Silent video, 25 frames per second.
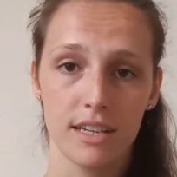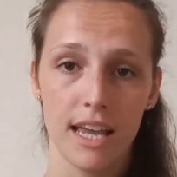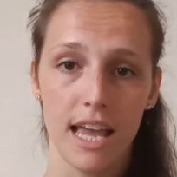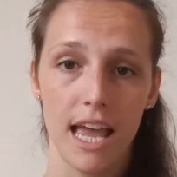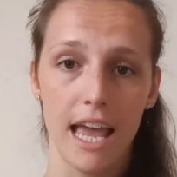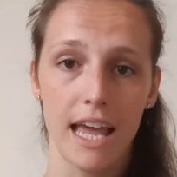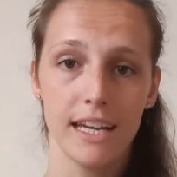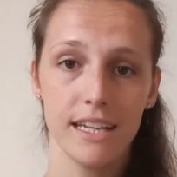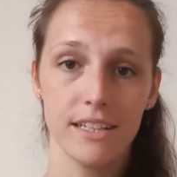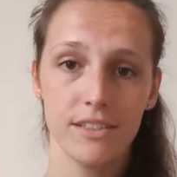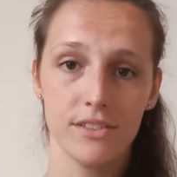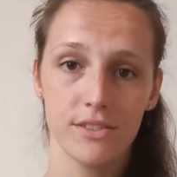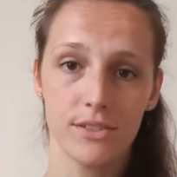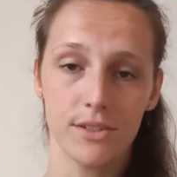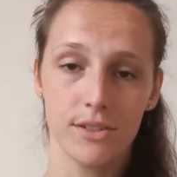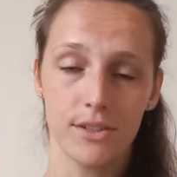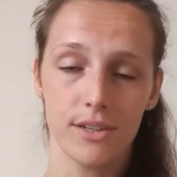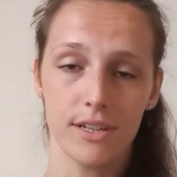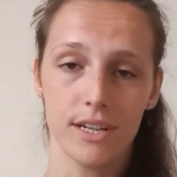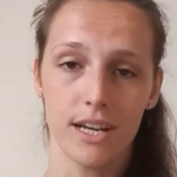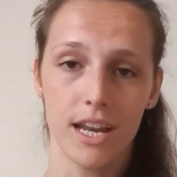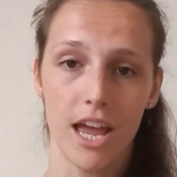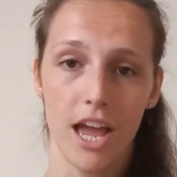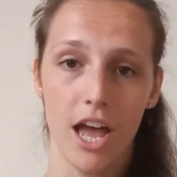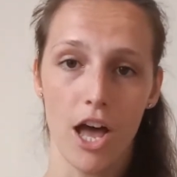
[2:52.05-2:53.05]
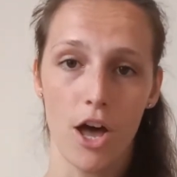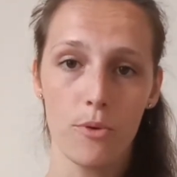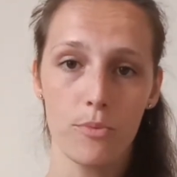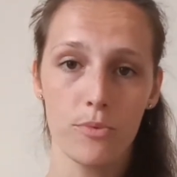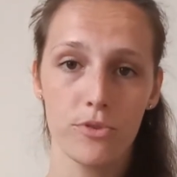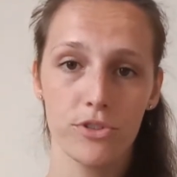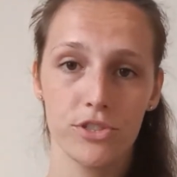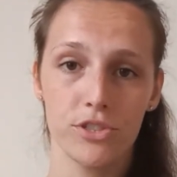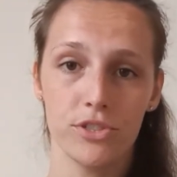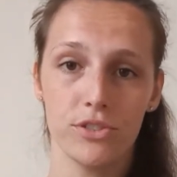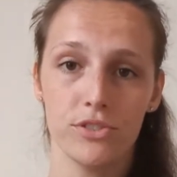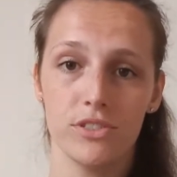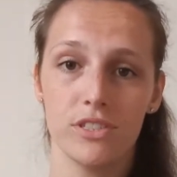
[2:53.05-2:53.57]
and in turn help
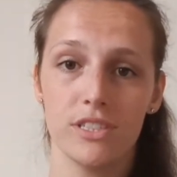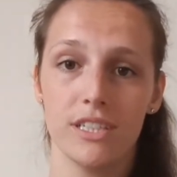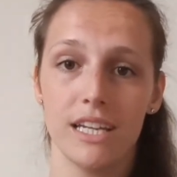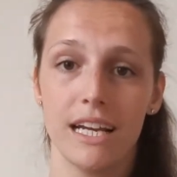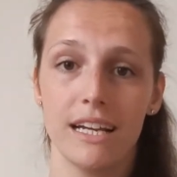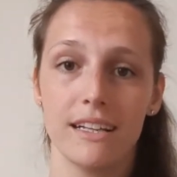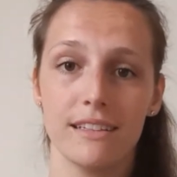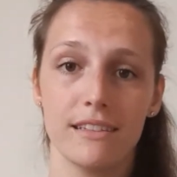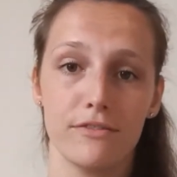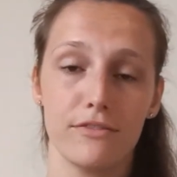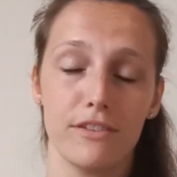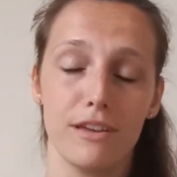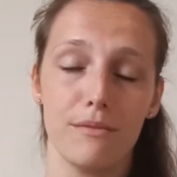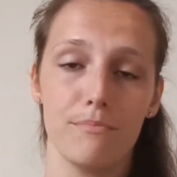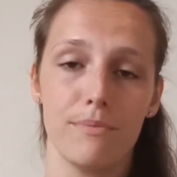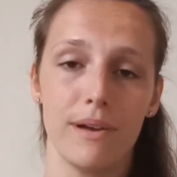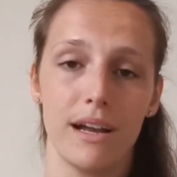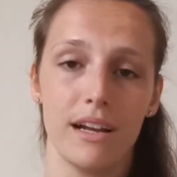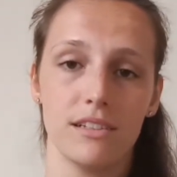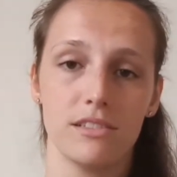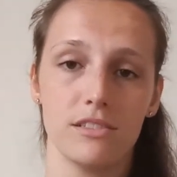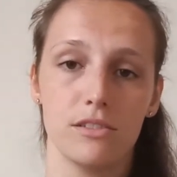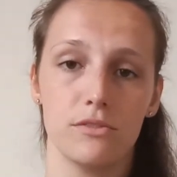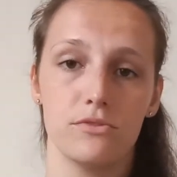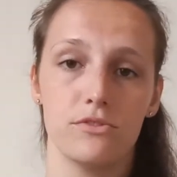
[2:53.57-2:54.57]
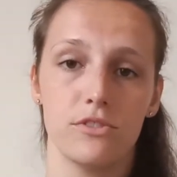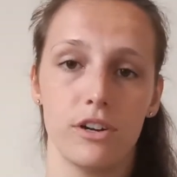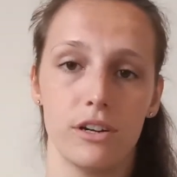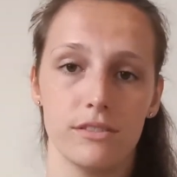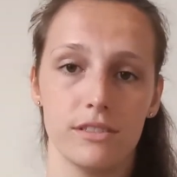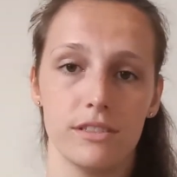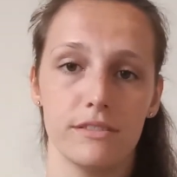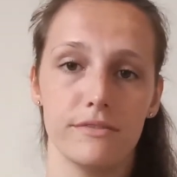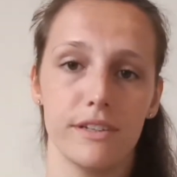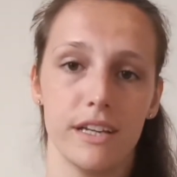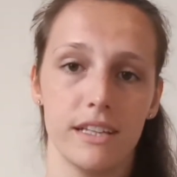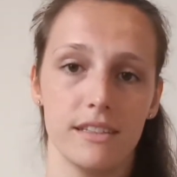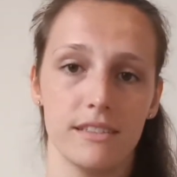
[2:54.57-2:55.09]
reduce the negative impacts of drought
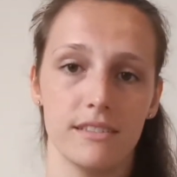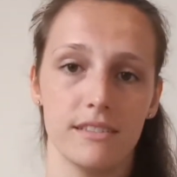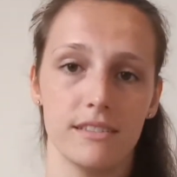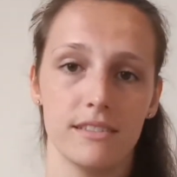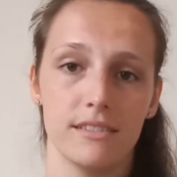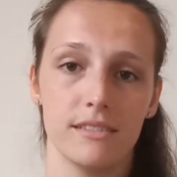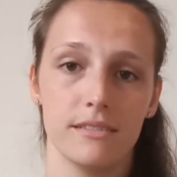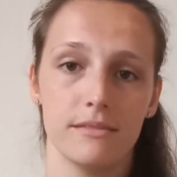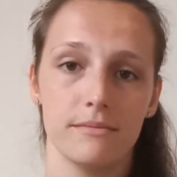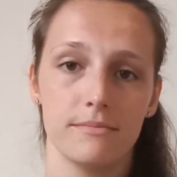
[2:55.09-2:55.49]
events.